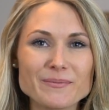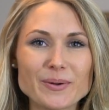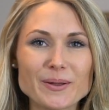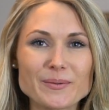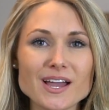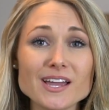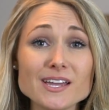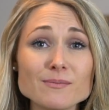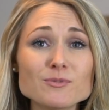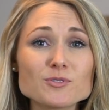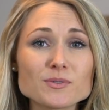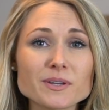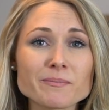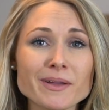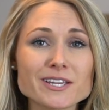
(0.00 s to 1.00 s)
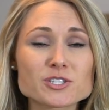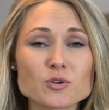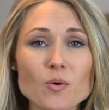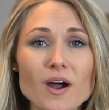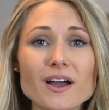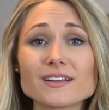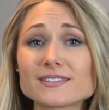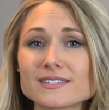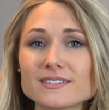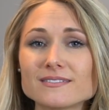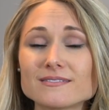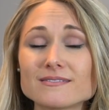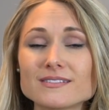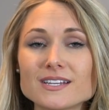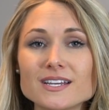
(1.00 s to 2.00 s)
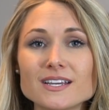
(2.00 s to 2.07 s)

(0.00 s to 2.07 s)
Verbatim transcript: But I am doing my squats and,